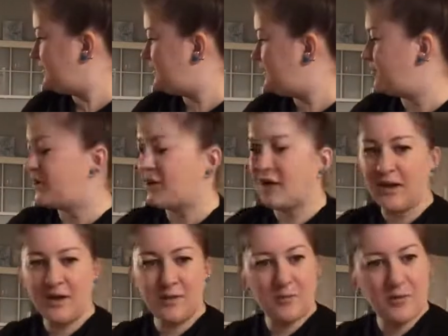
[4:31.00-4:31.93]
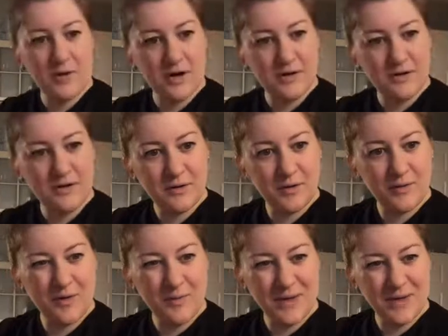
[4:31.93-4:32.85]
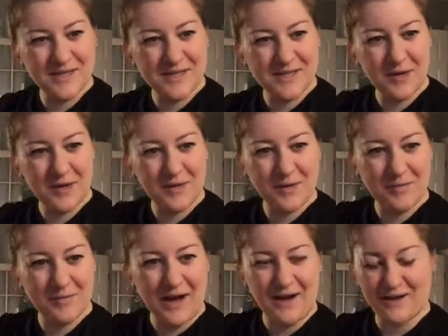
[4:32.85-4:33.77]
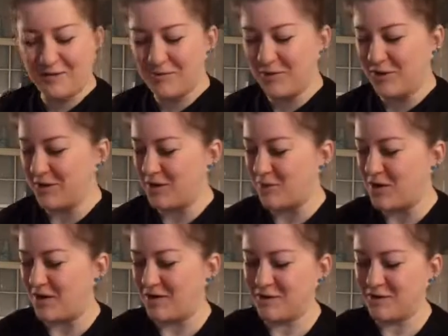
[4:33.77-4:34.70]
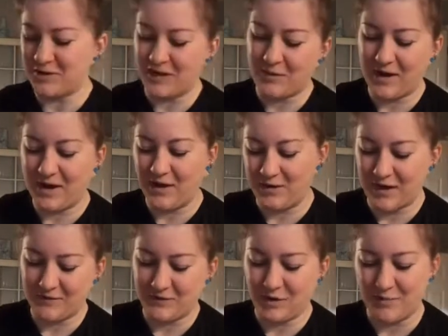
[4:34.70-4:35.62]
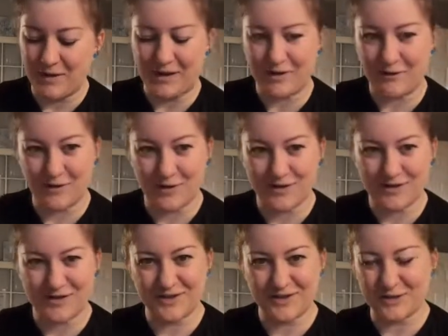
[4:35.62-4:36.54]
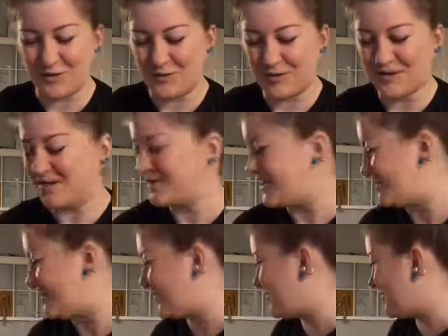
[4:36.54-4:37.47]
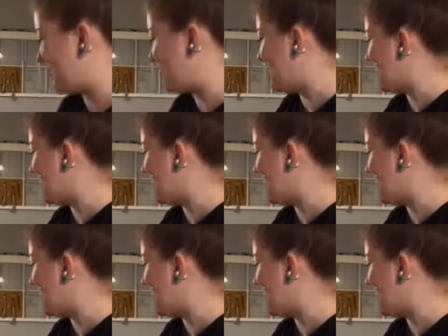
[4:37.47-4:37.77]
And I put a cutting board over my sink with a pot of boiling water. So that way I don't have to go back and forth to the stove once it's time to cook the